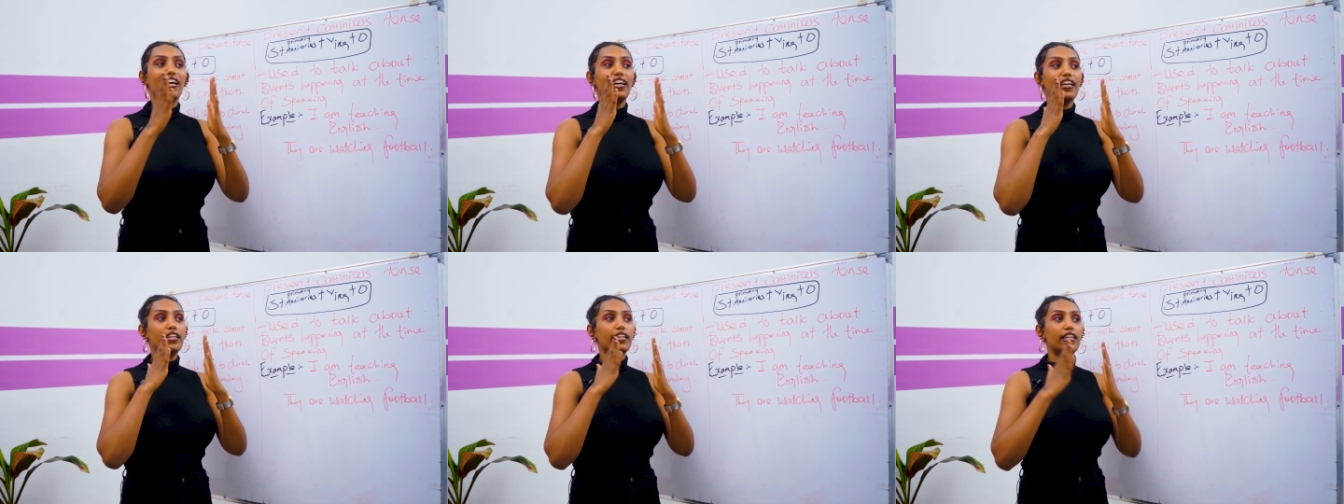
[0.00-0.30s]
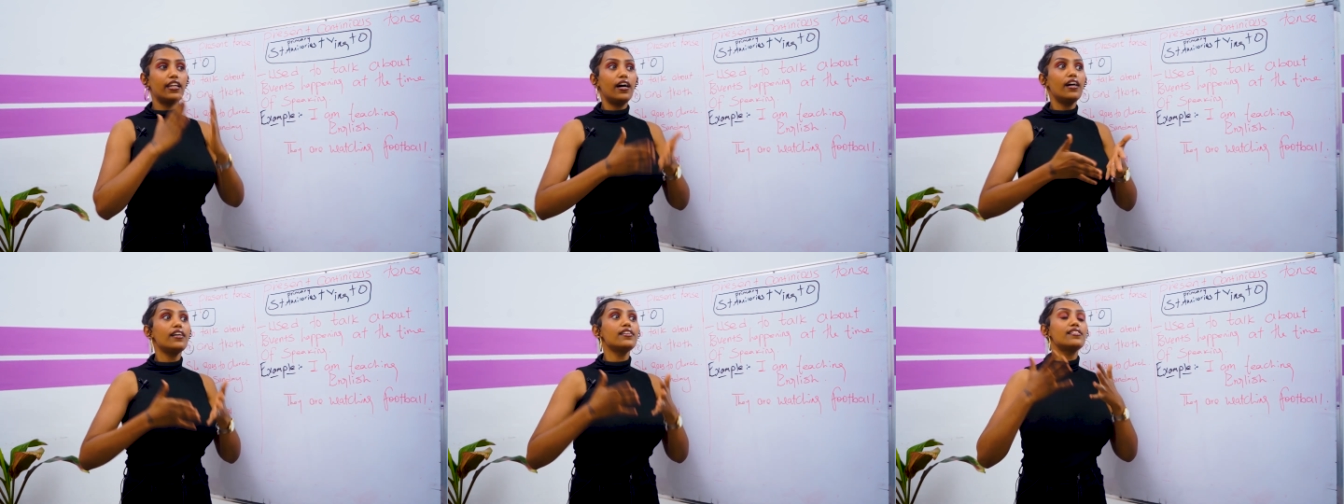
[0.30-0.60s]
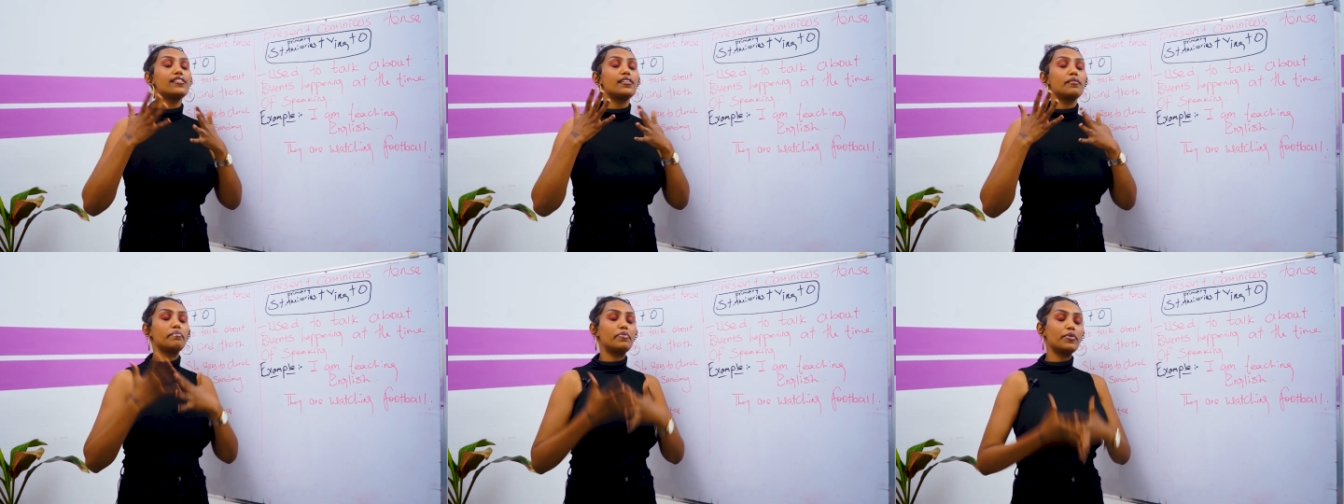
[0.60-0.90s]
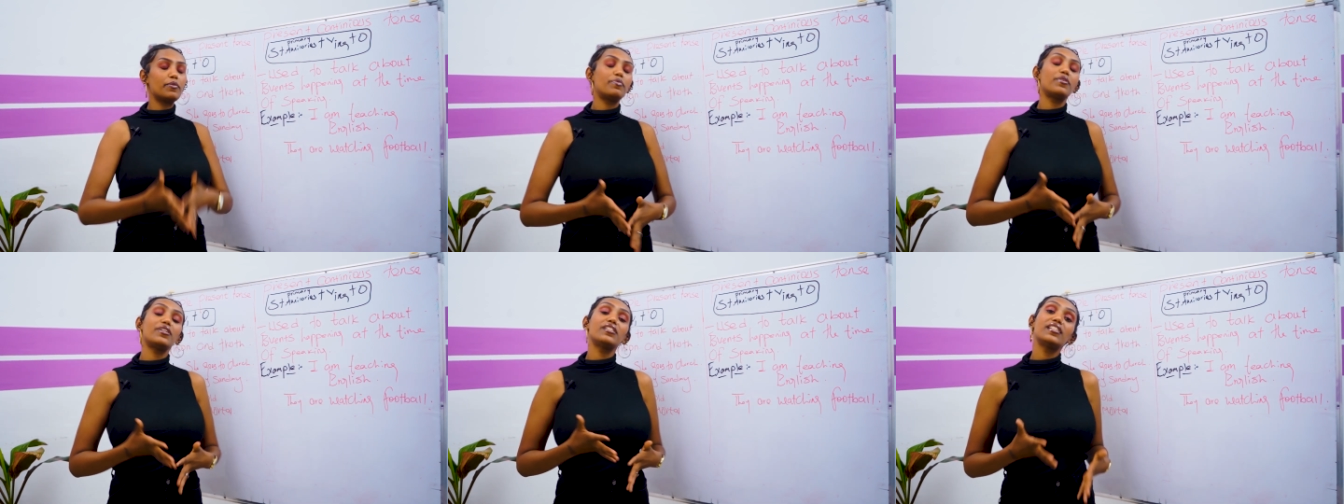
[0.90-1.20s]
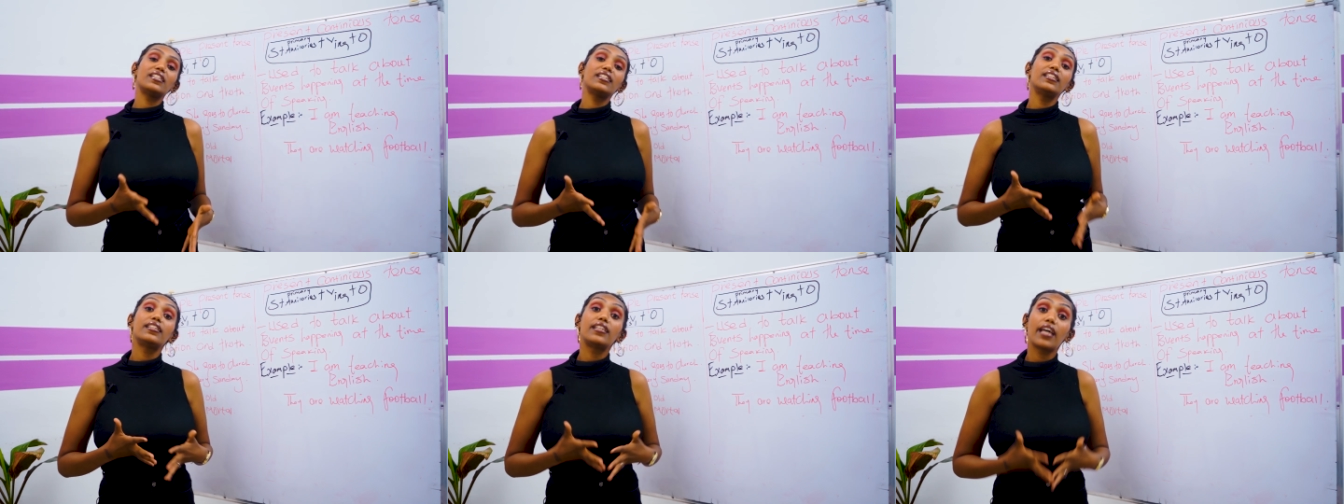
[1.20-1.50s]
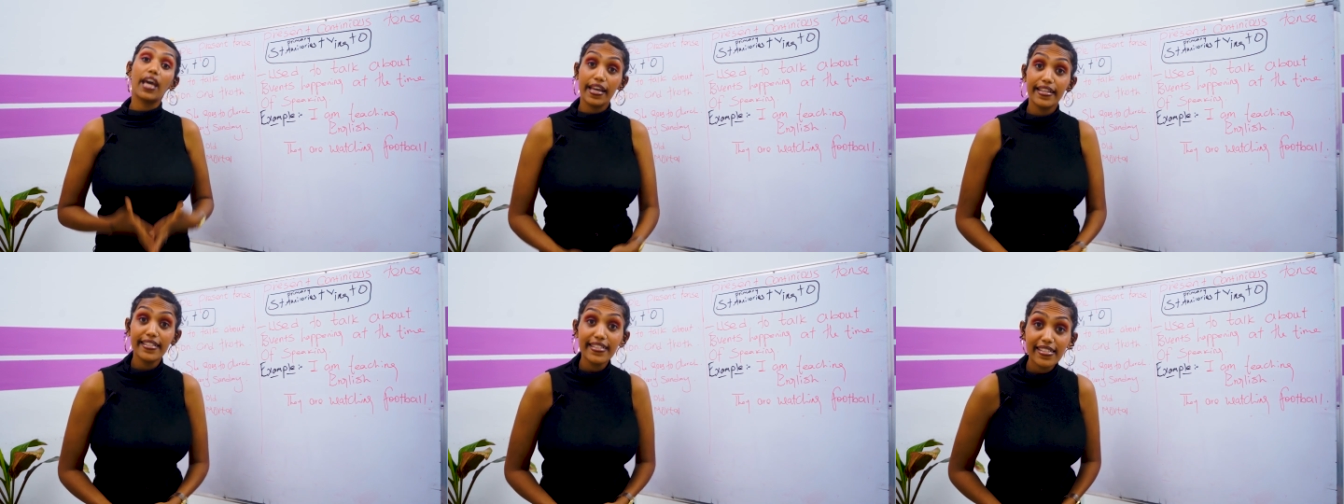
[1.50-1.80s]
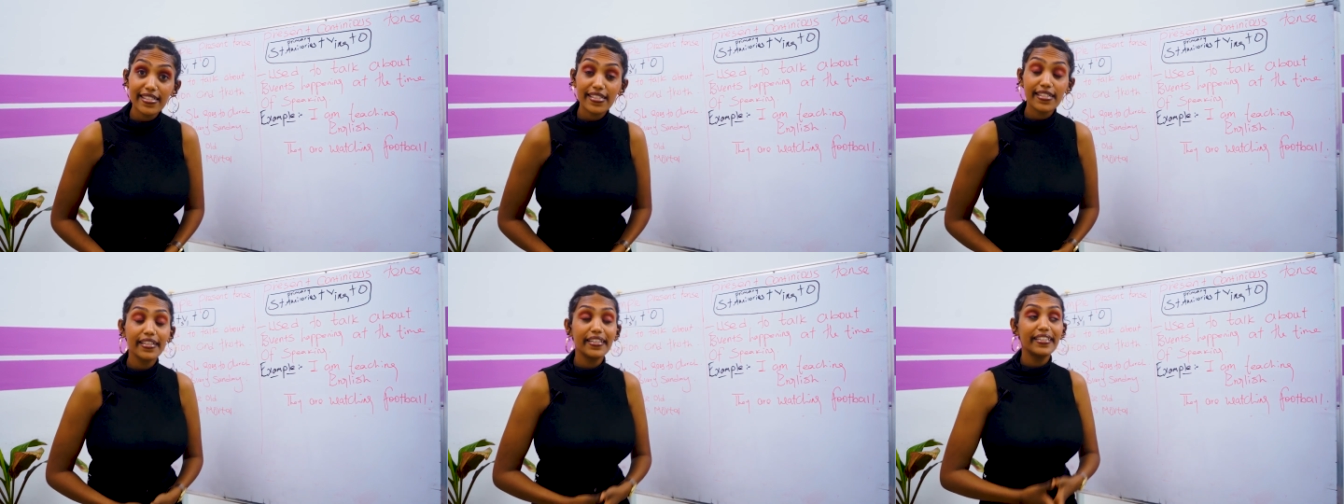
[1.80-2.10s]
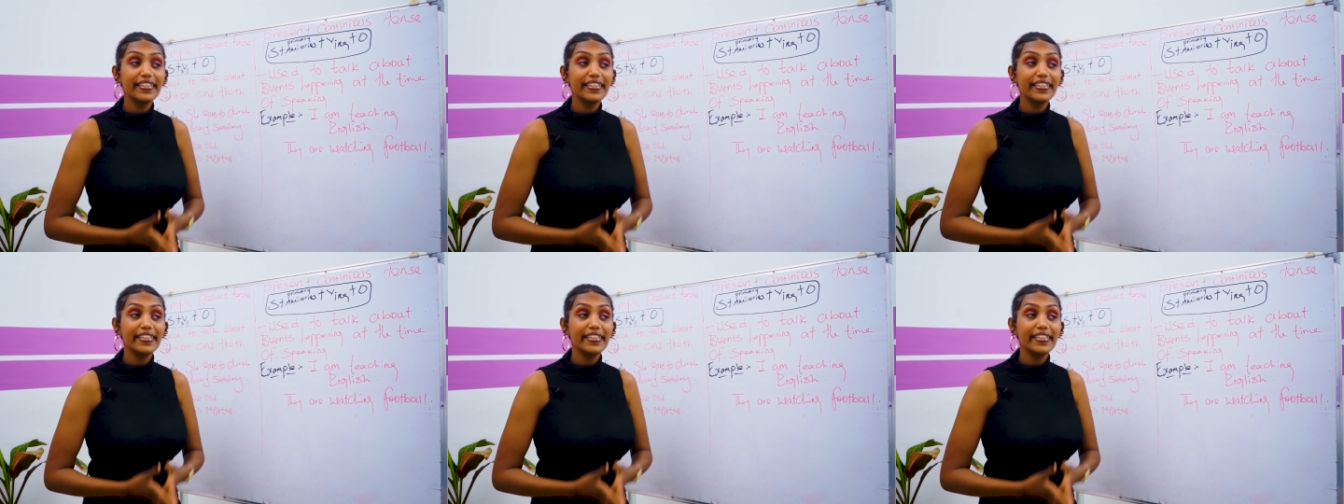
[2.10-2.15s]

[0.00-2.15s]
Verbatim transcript: And now, simple present tense,